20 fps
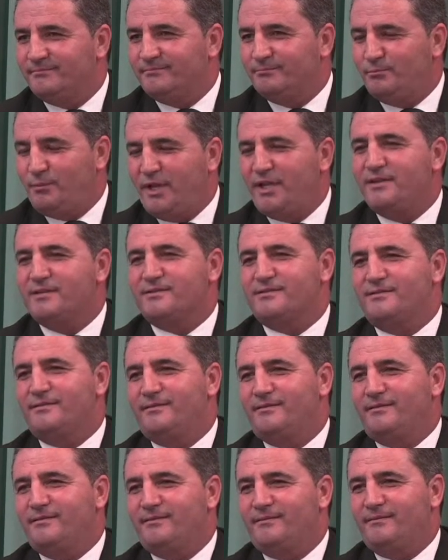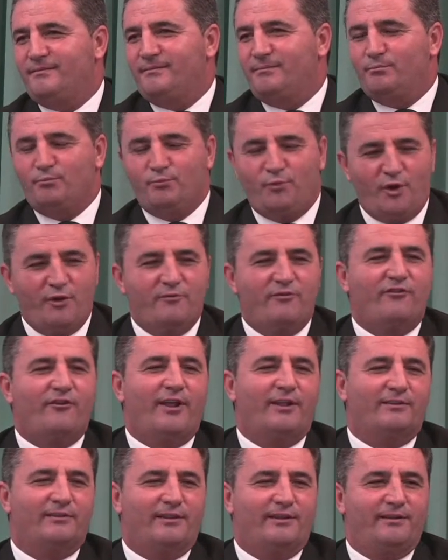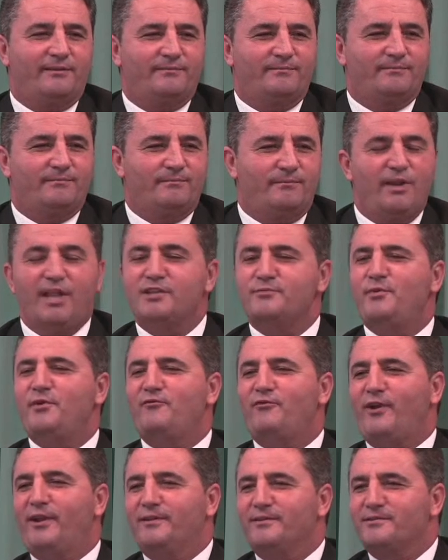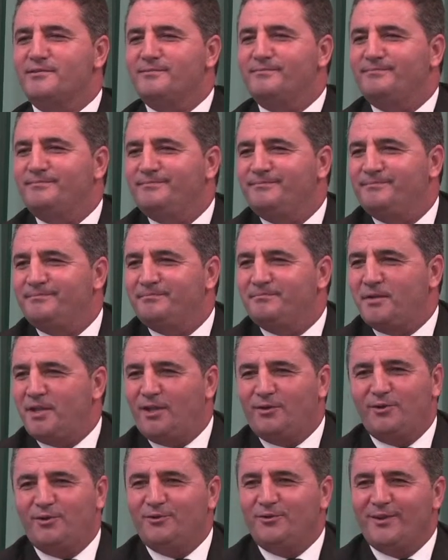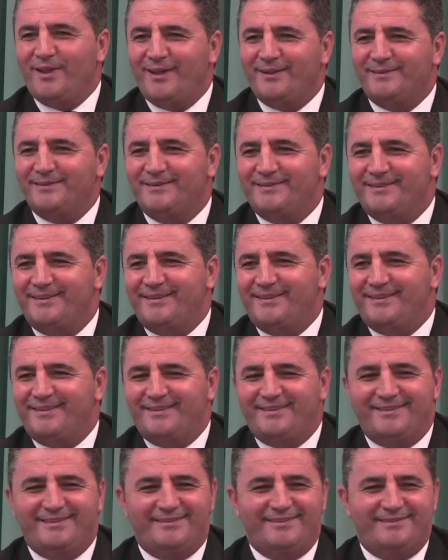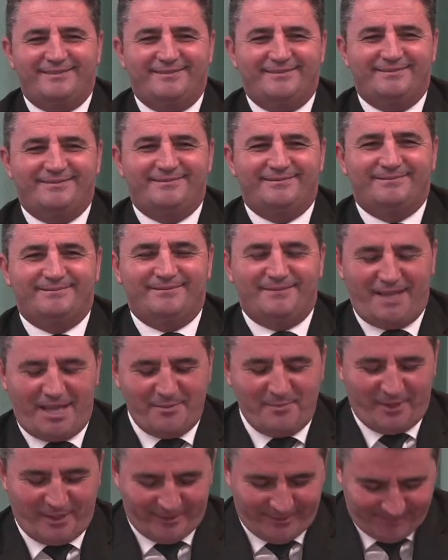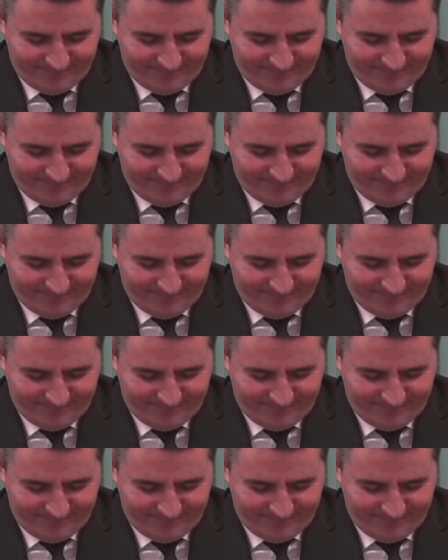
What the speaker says: Please, be friendly. Be friends. Can we do that? Yes. Amen.